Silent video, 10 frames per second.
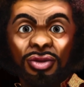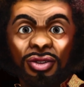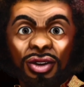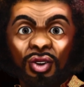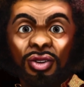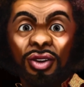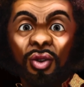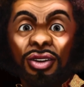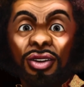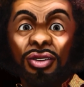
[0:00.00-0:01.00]
Most
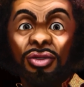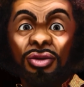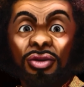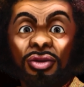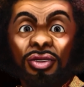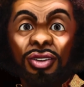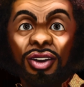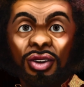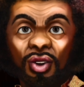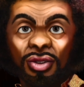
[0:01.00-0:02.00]
importantly, it
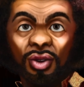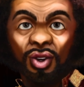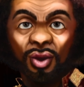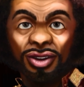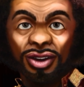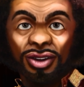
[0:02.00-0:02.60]
must resolve